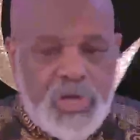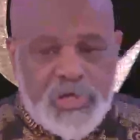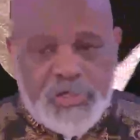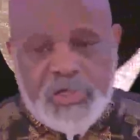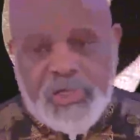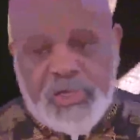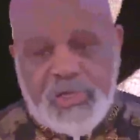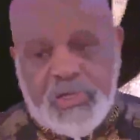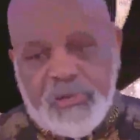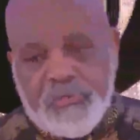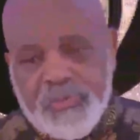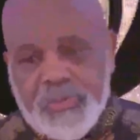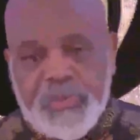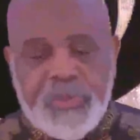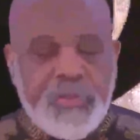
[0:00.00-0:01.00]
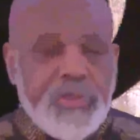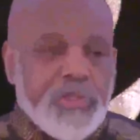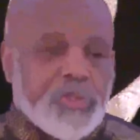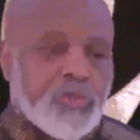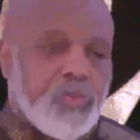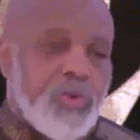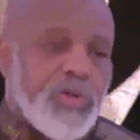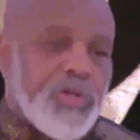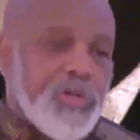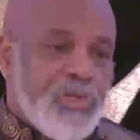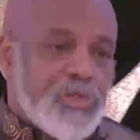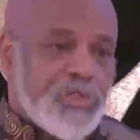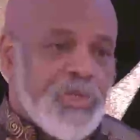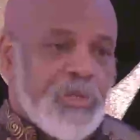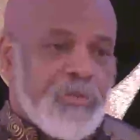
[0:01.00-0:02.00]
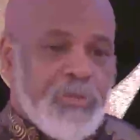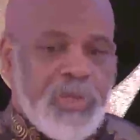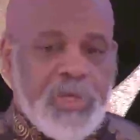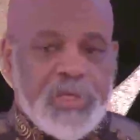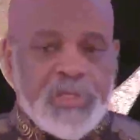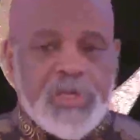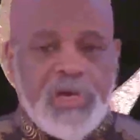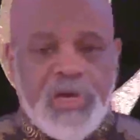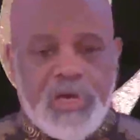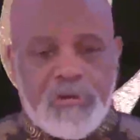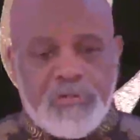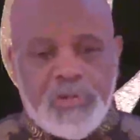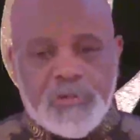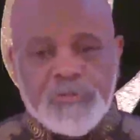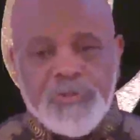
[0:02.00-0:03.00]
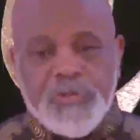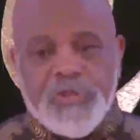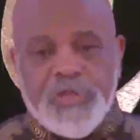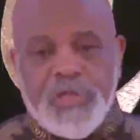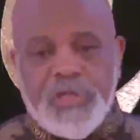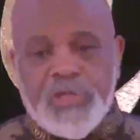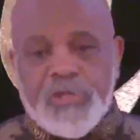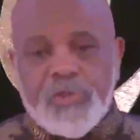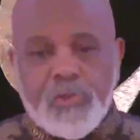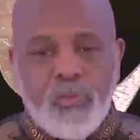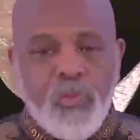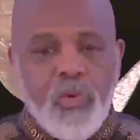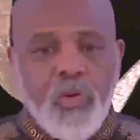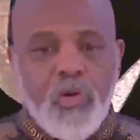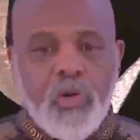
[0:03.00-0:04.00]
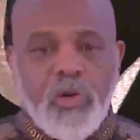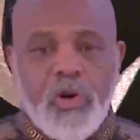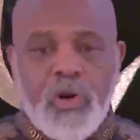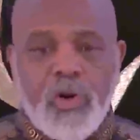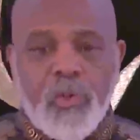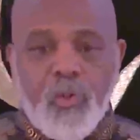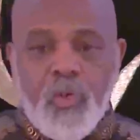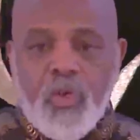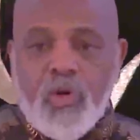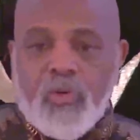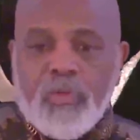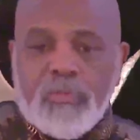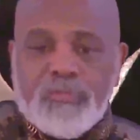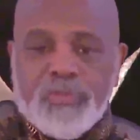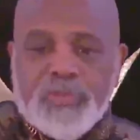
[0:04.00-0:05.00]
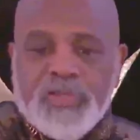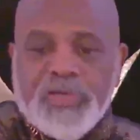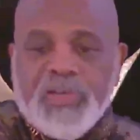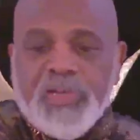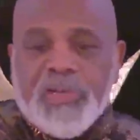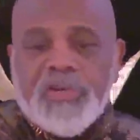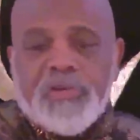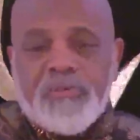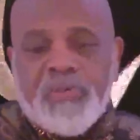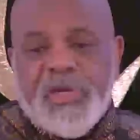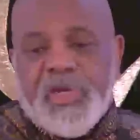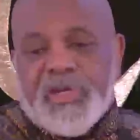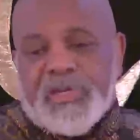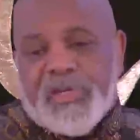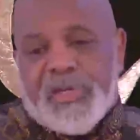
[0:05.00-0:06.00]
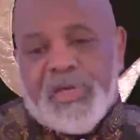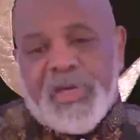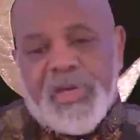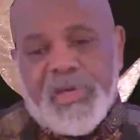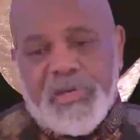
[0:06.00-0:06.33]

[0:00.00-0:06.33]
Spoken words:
Kennedy put it this way. He said, mankind must put an end to war or war will put an end to mankind.